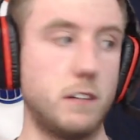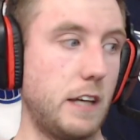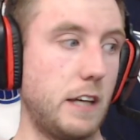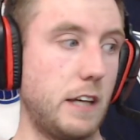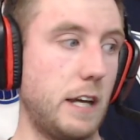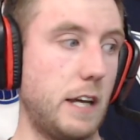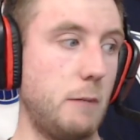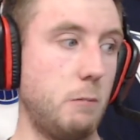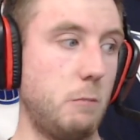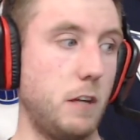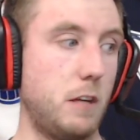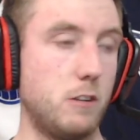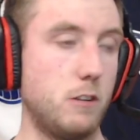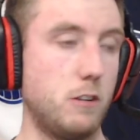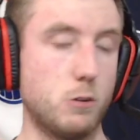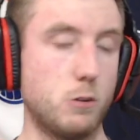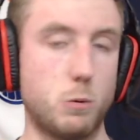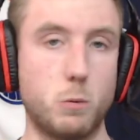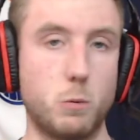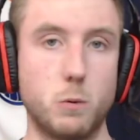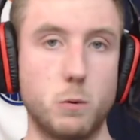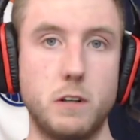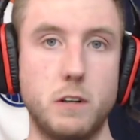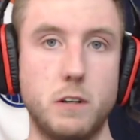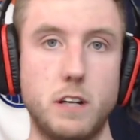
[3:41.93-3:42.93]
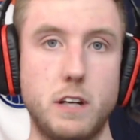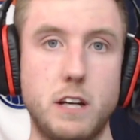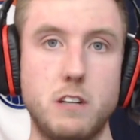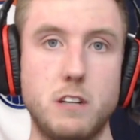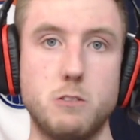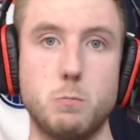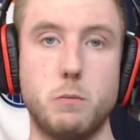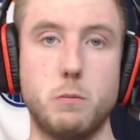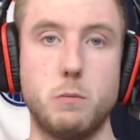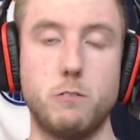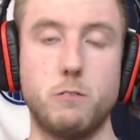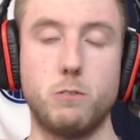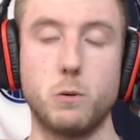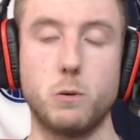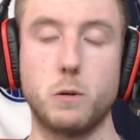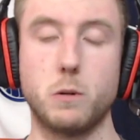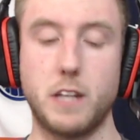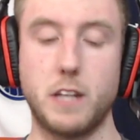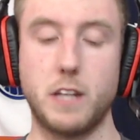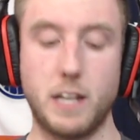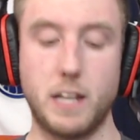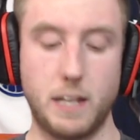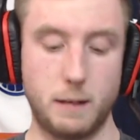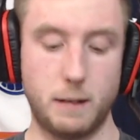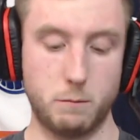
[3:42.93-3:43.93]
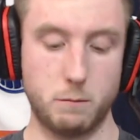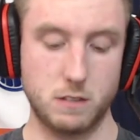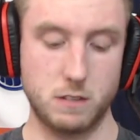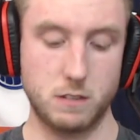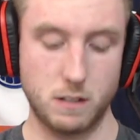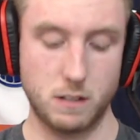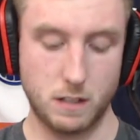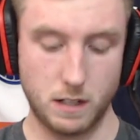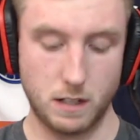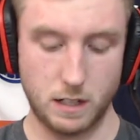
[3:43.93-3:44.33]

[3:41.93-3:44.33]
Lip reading: game days or days before games,